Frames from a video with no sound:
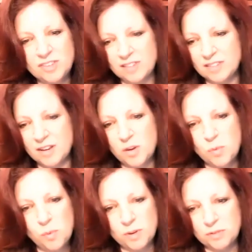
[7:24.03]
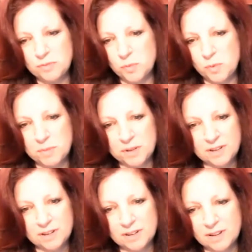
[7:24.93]
sounds like a wonderful
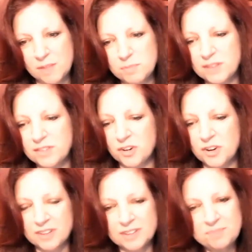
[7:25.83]
woman. God bless her.